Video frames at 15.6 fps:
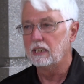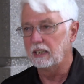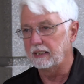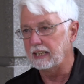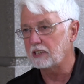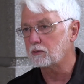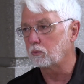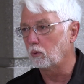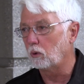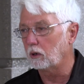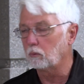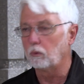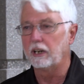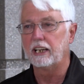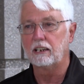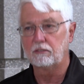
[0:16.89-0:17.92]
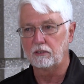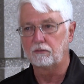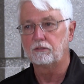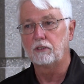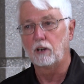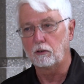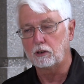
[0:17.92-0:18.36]
and that's one way of
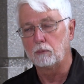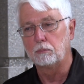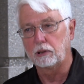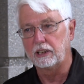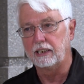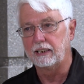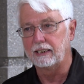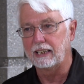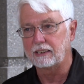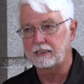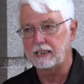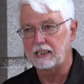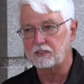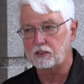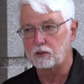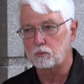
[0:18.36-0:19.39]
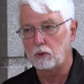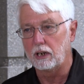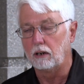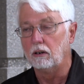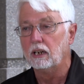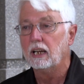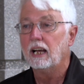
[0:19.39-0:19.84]
completing that task as well.